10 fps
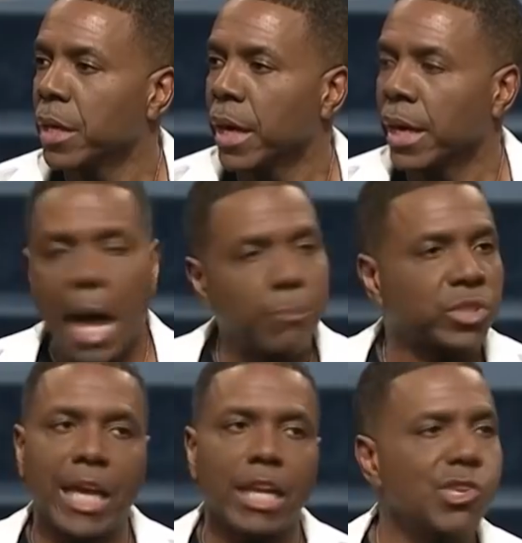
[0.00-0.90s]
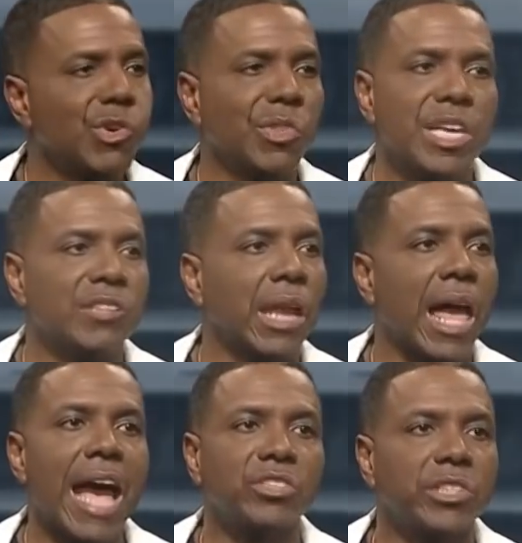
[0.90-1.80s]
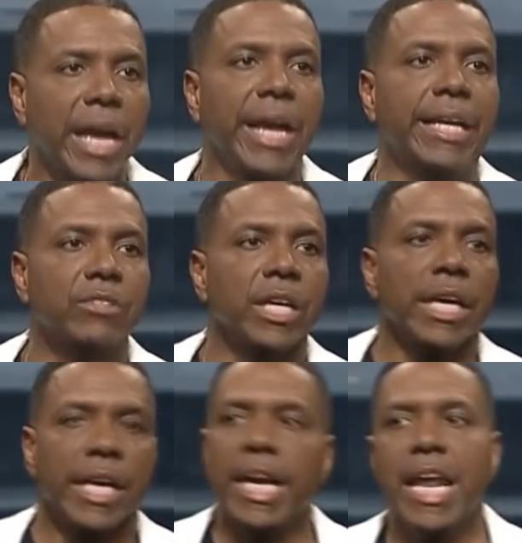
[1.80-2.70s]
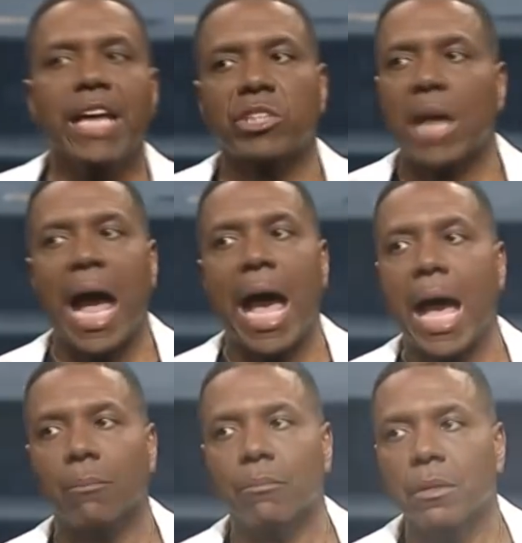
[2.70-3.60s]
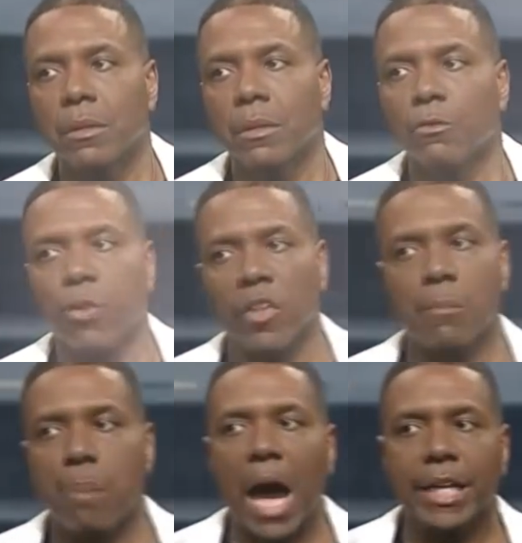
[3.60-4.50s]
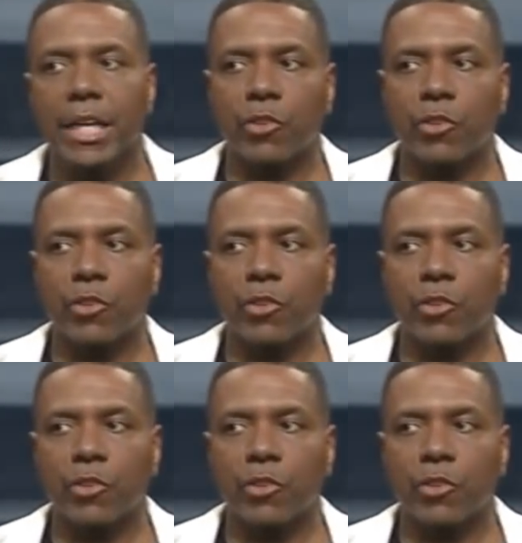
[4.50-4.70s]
And I'm telling you, in these last days, it is time for the body of